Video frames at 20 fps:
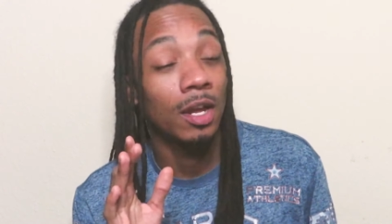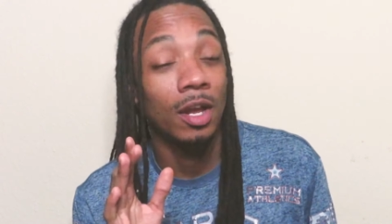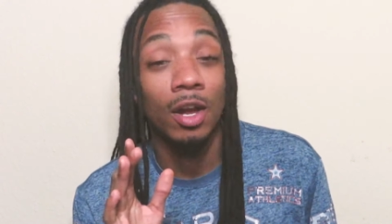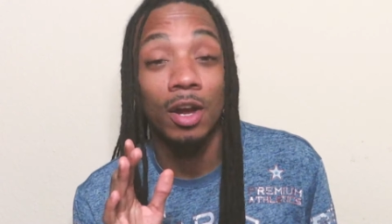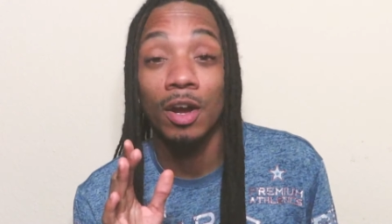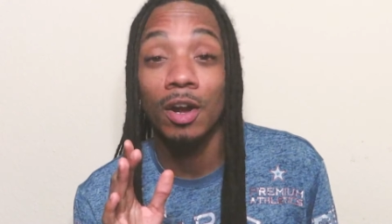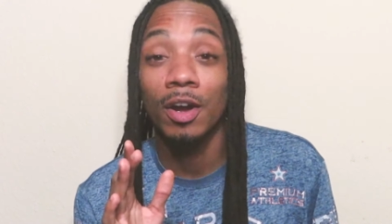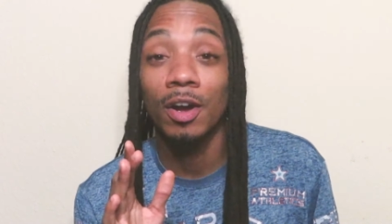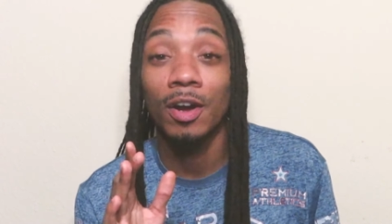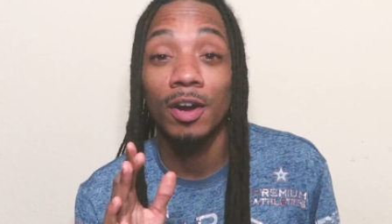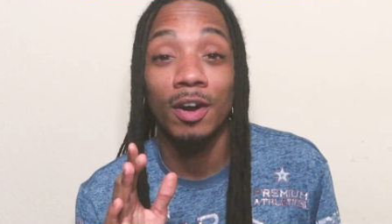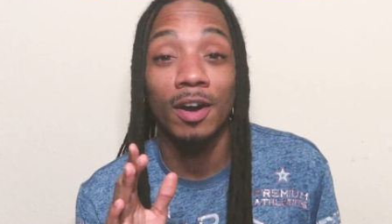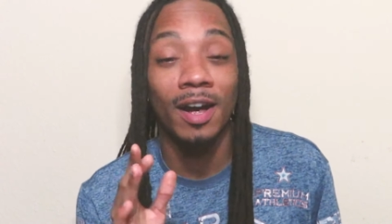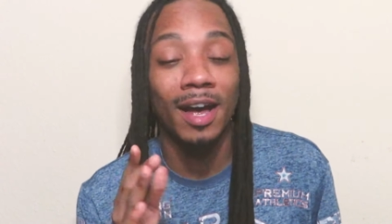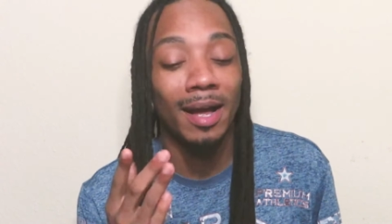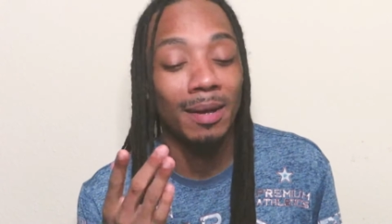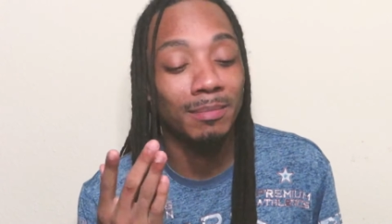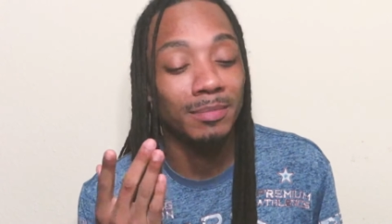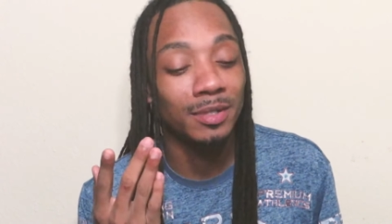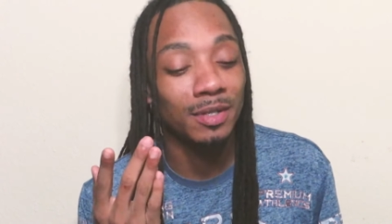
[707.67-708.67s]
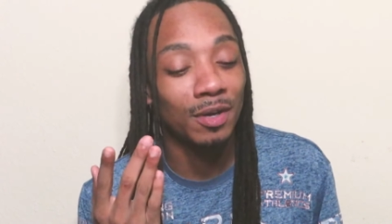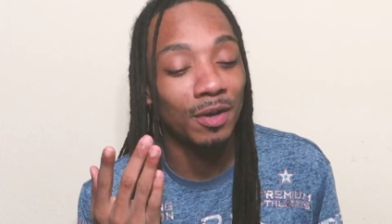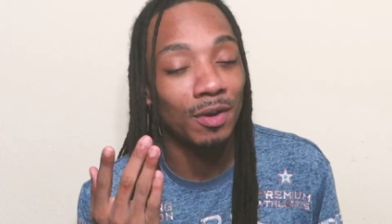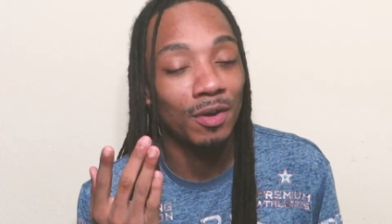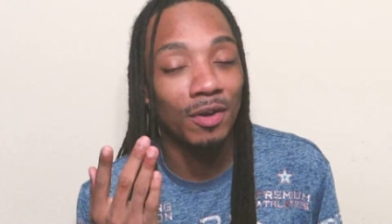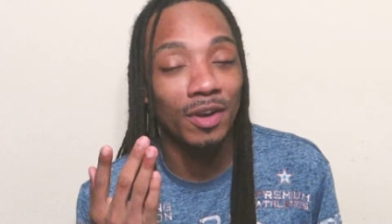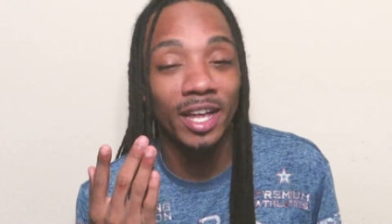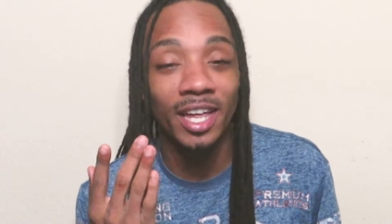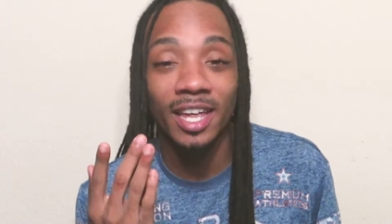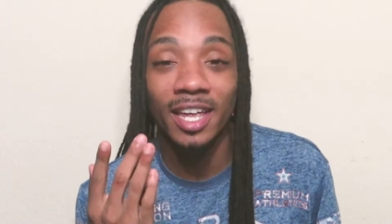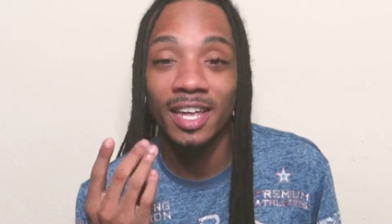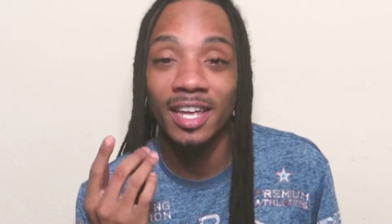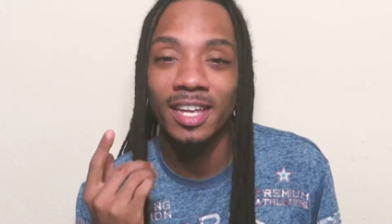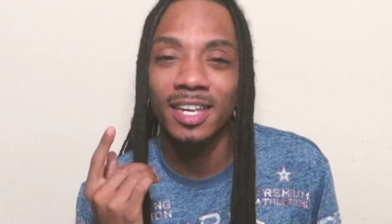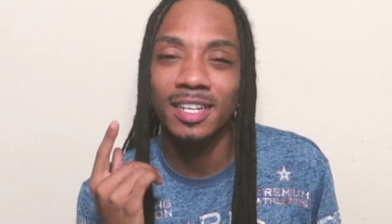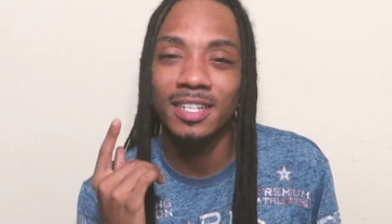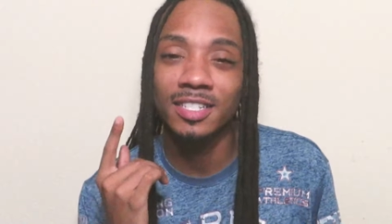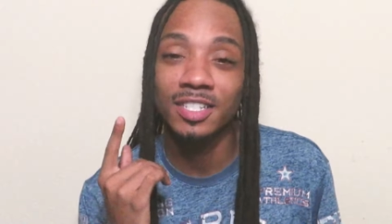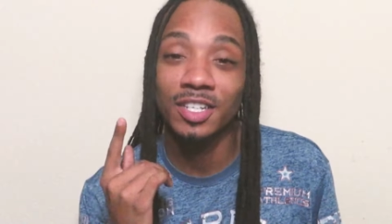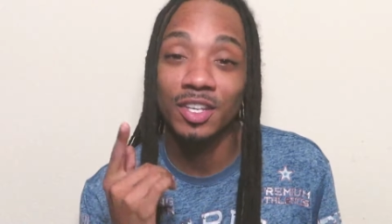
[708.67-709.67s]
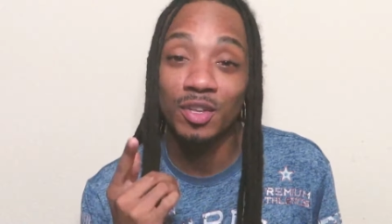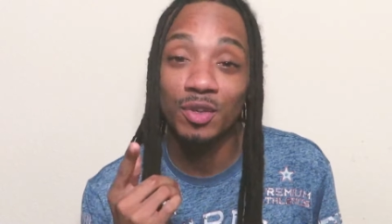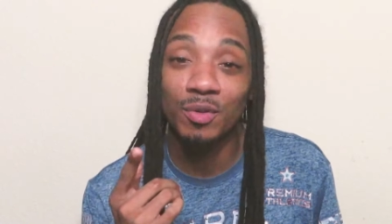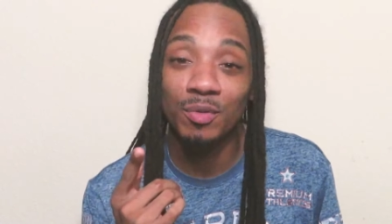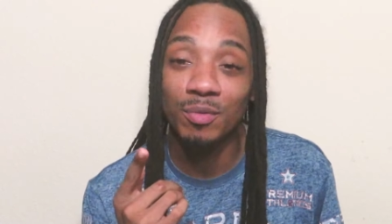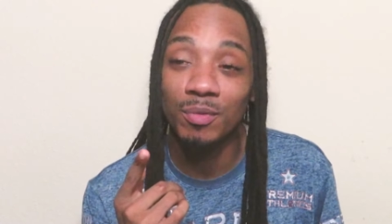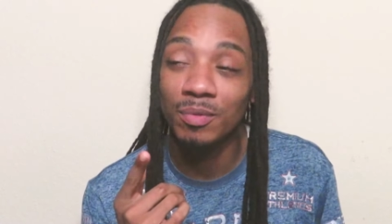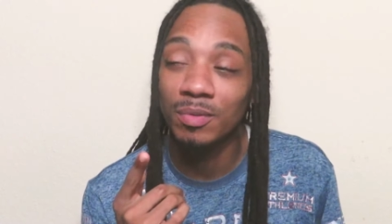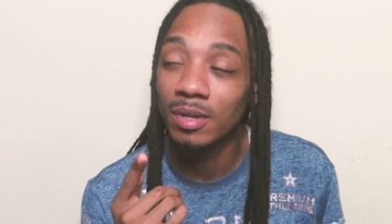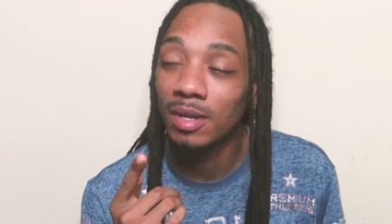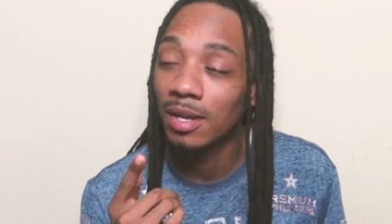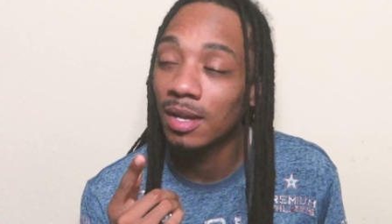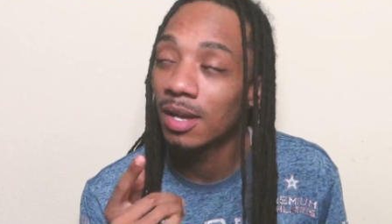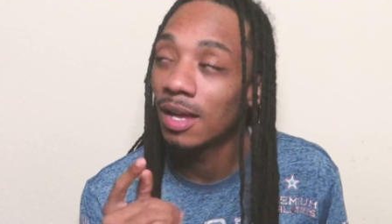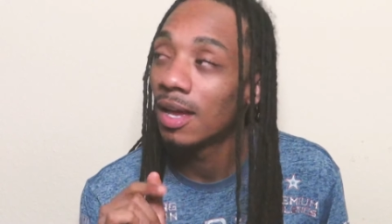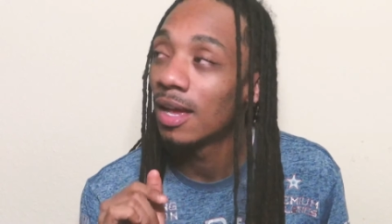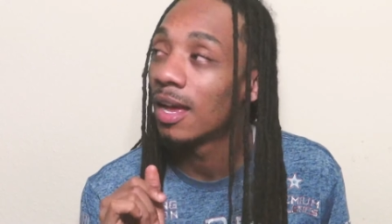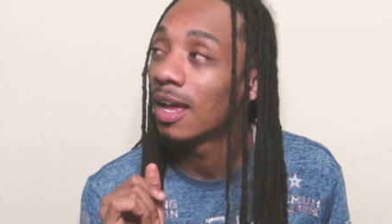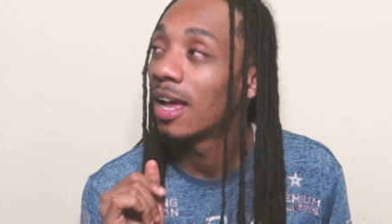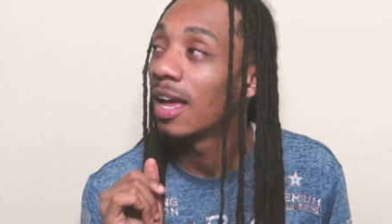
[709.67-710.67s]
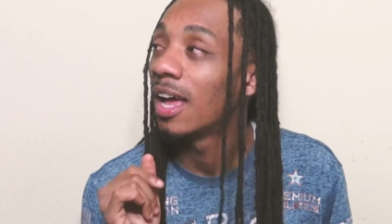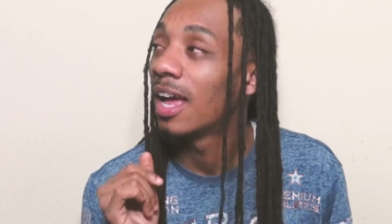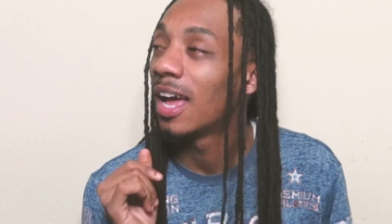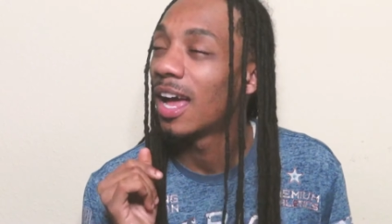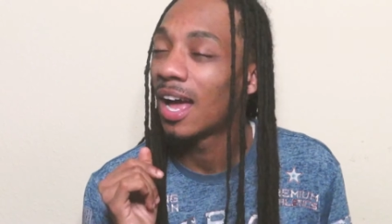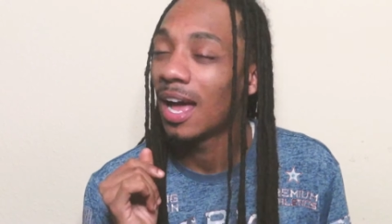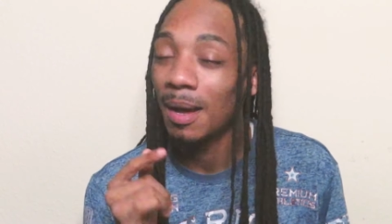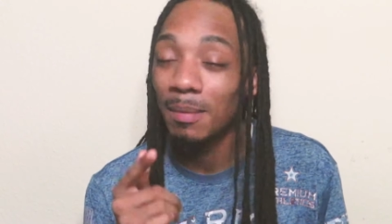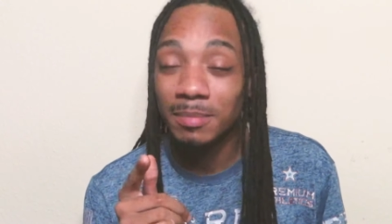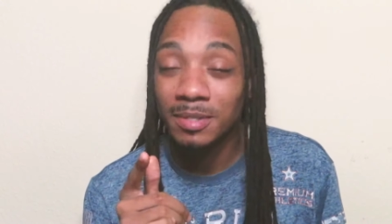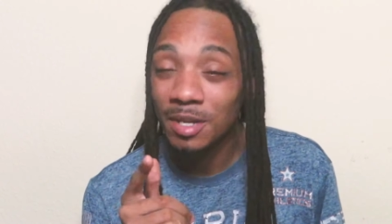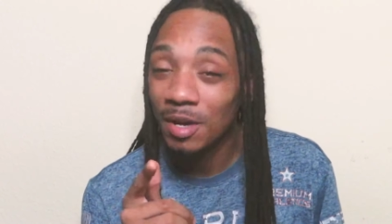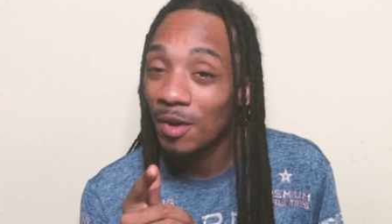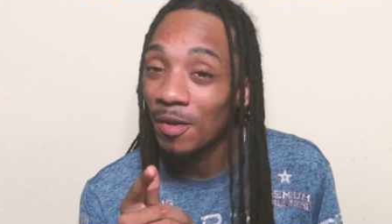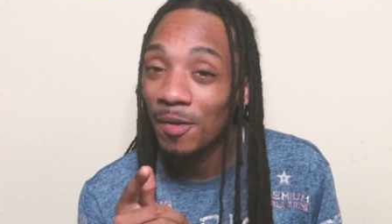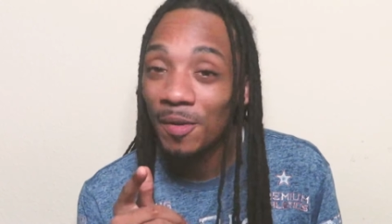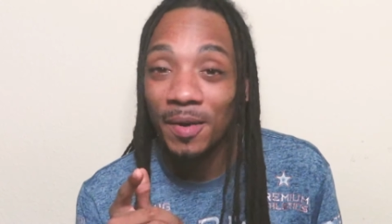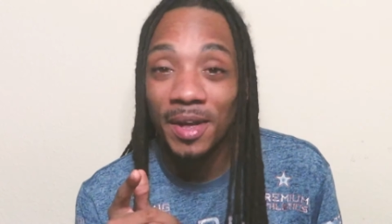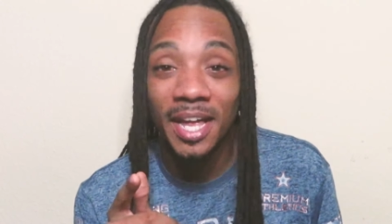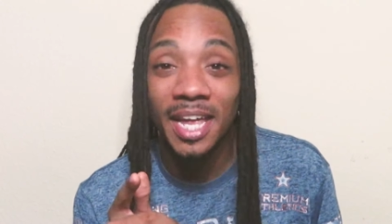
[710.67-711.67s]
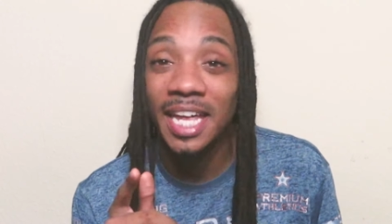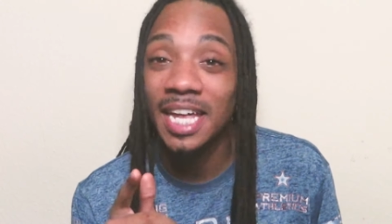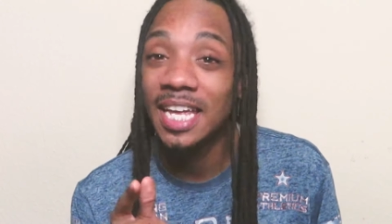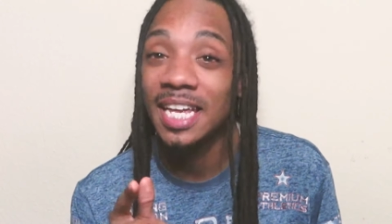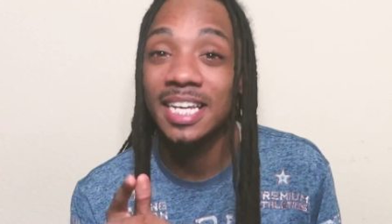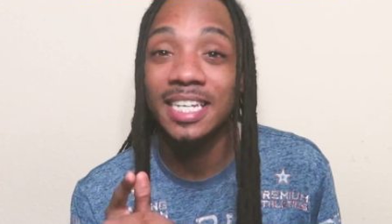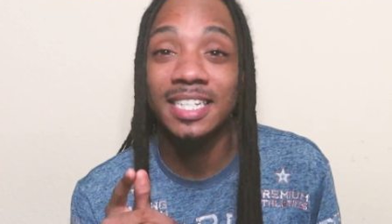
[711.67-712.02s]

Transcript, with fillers: Girl, I'm so into you soul is